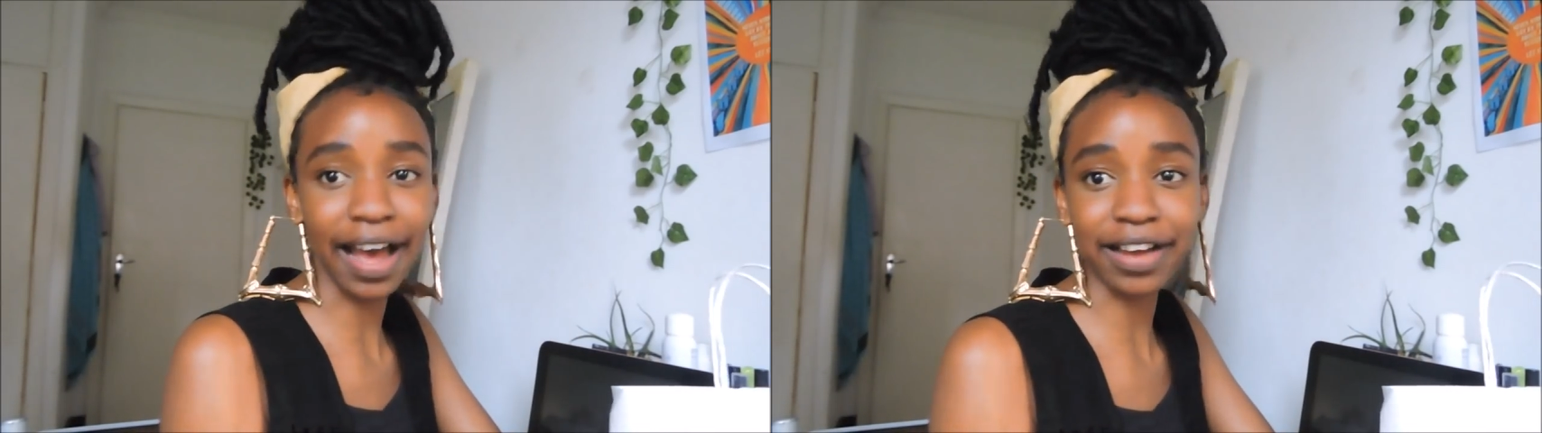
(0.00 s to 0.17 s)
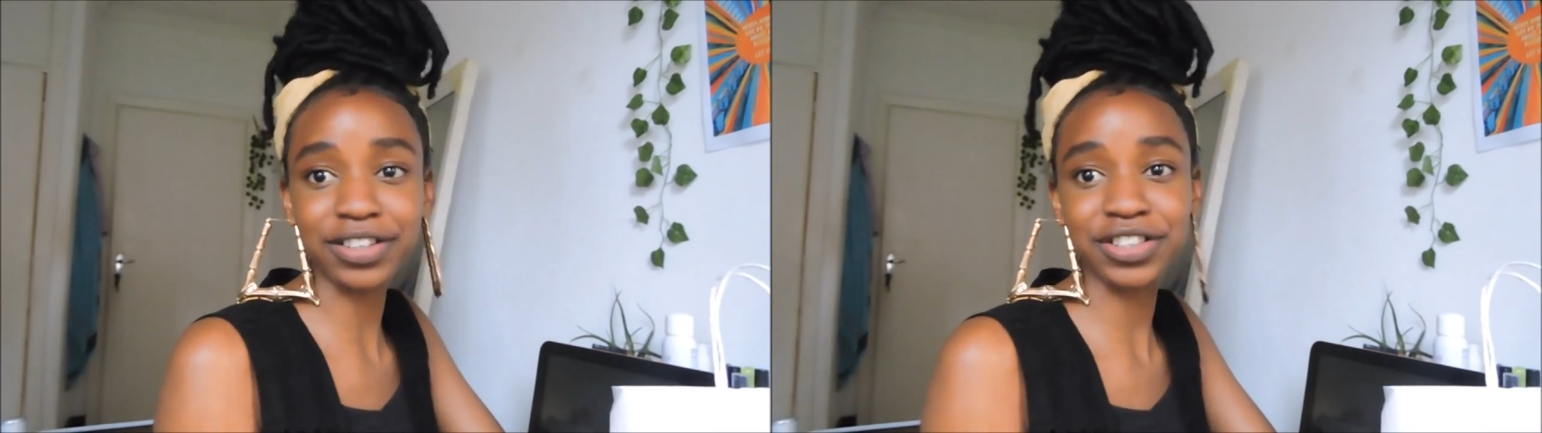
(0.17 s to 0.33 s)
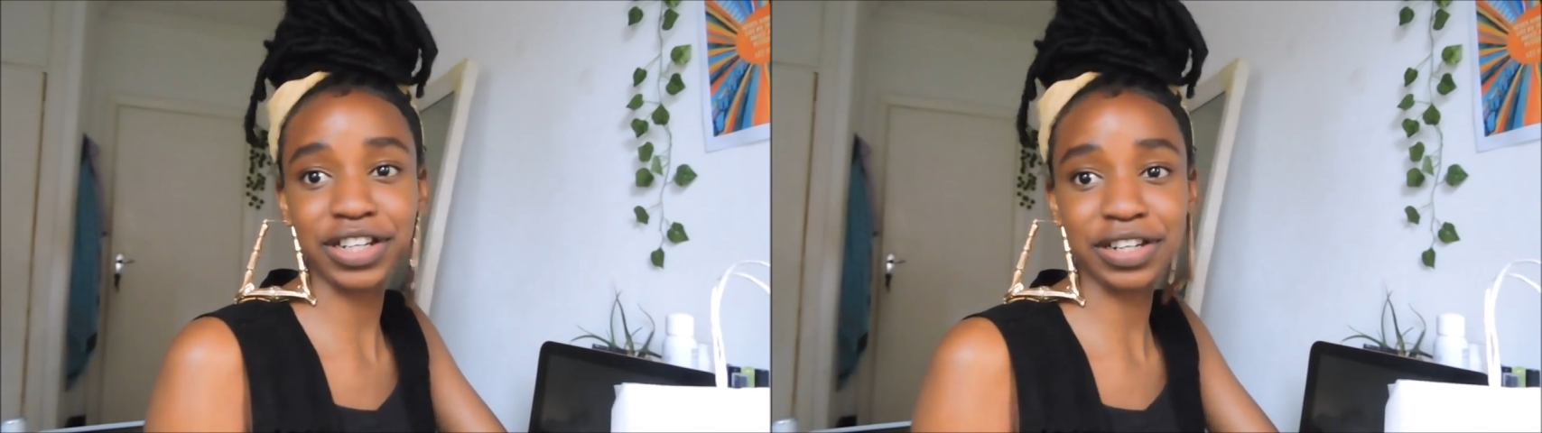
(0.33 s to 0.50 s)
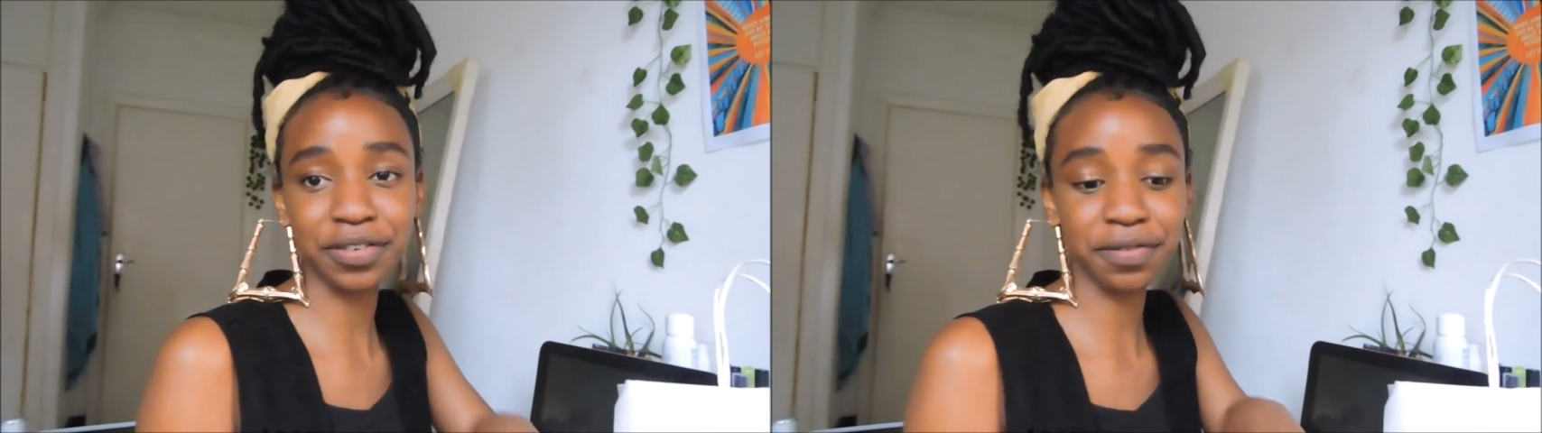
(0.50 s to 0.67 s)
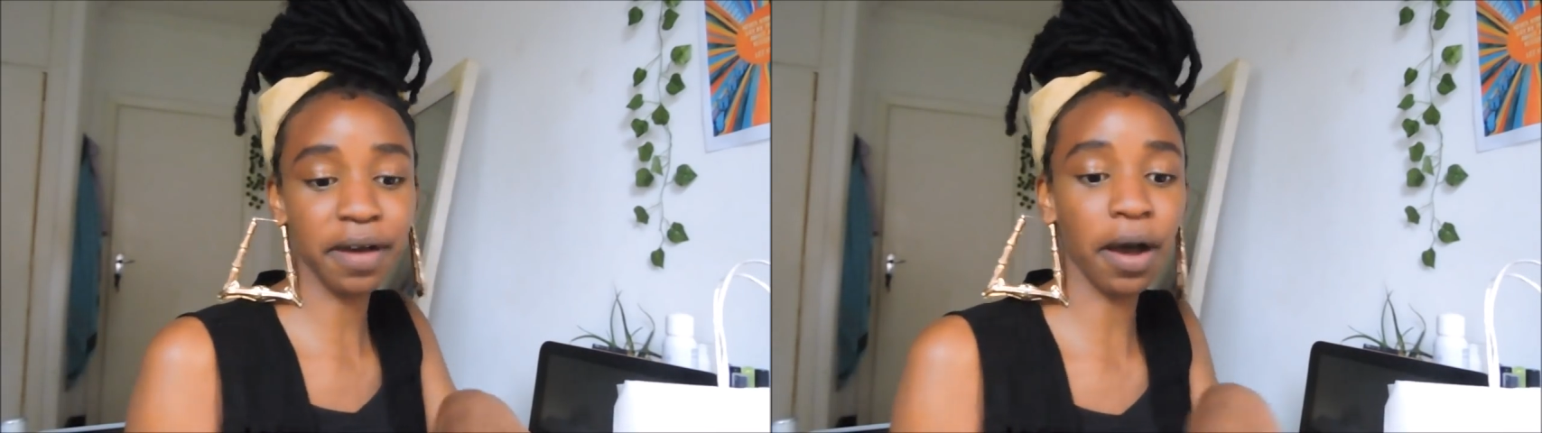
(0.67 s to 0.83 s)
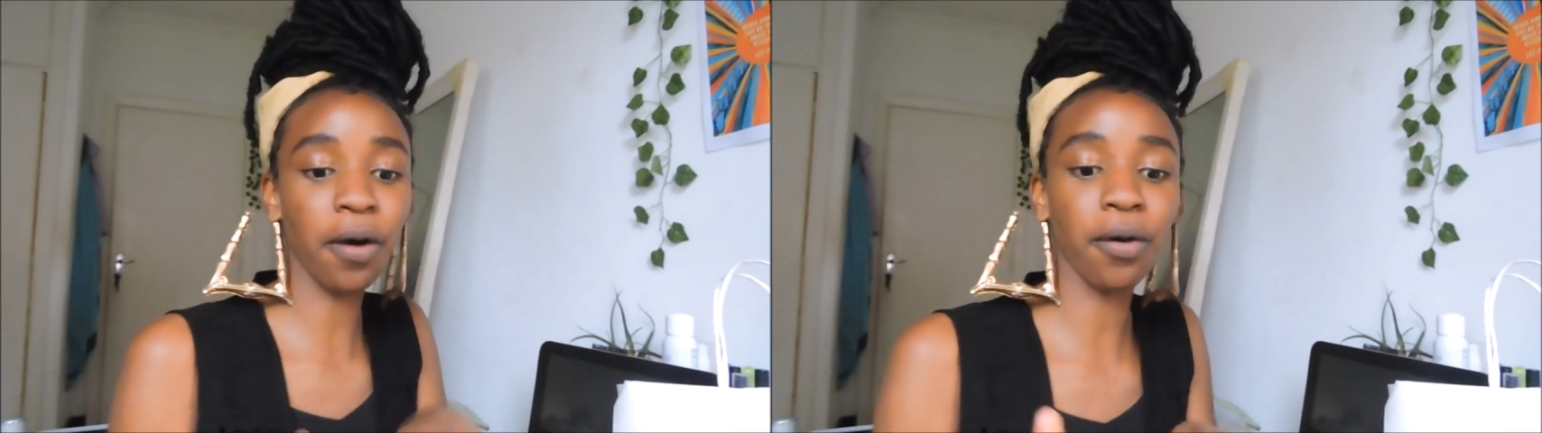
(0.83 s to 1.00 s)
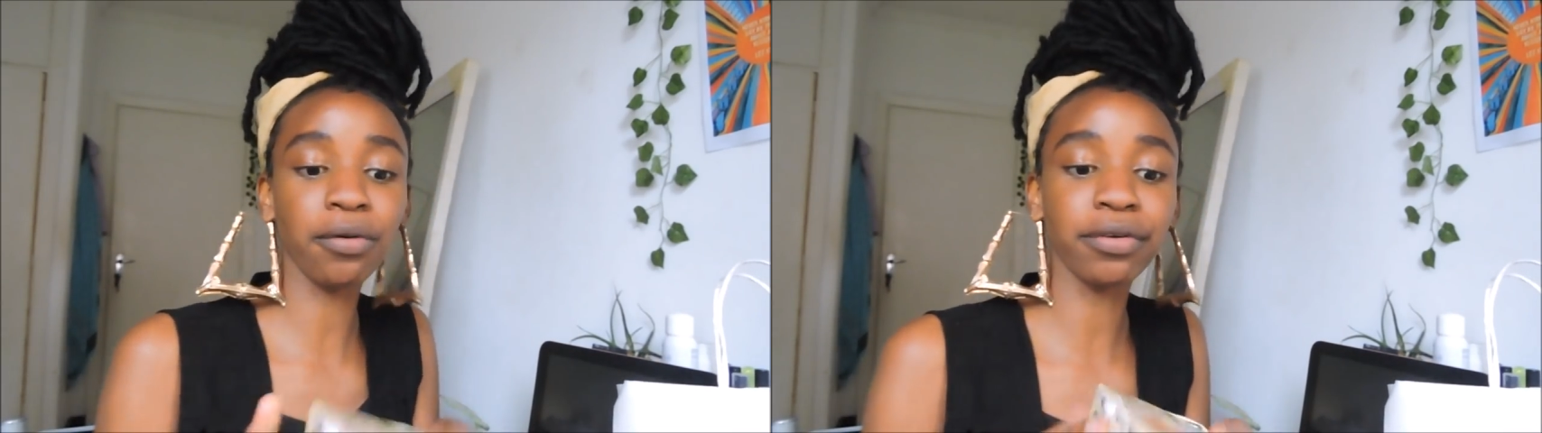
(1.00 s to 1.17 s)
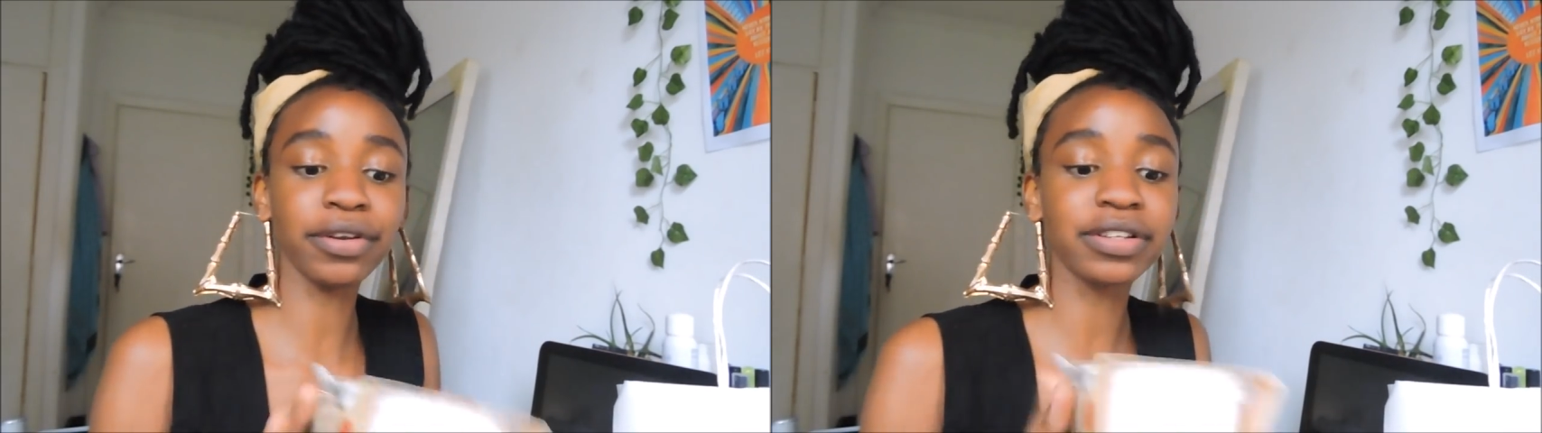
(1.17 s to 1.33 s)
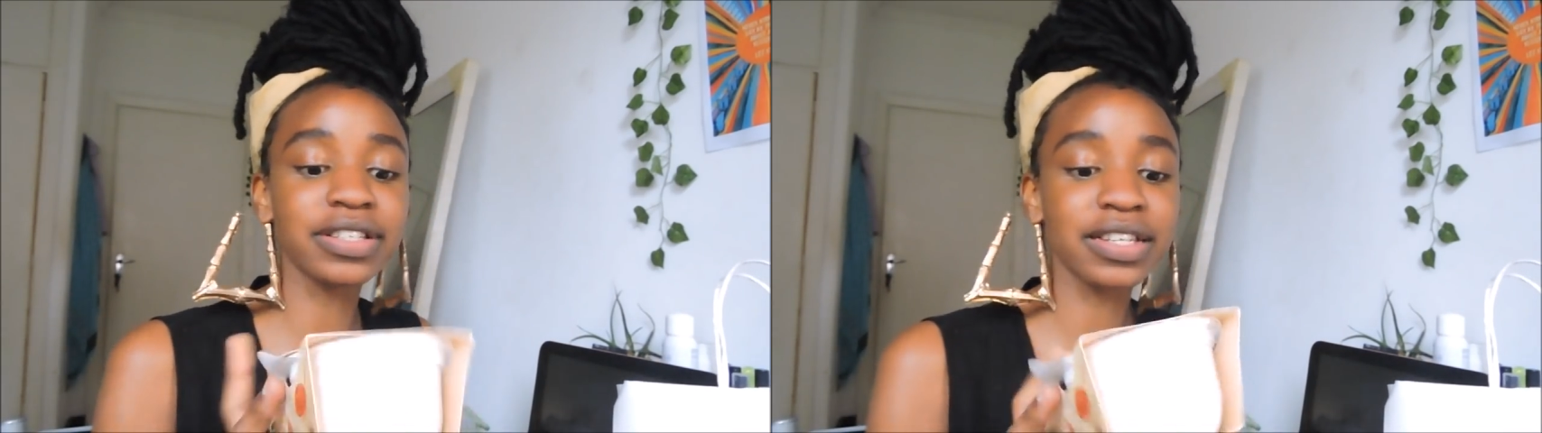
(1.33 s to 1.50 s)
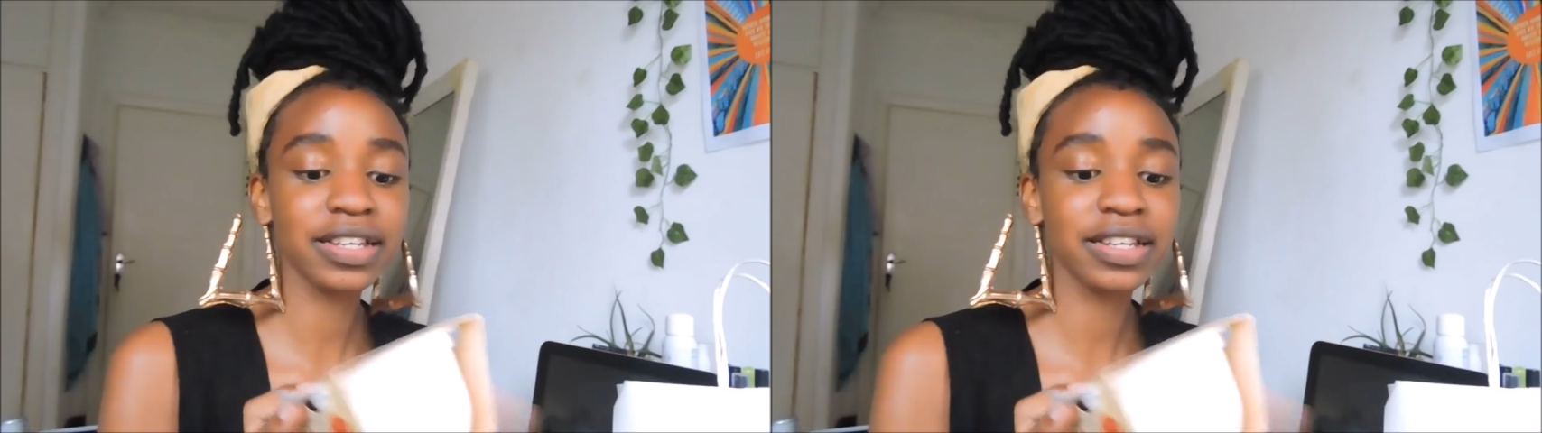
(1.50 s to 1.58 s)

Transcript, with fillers: actually found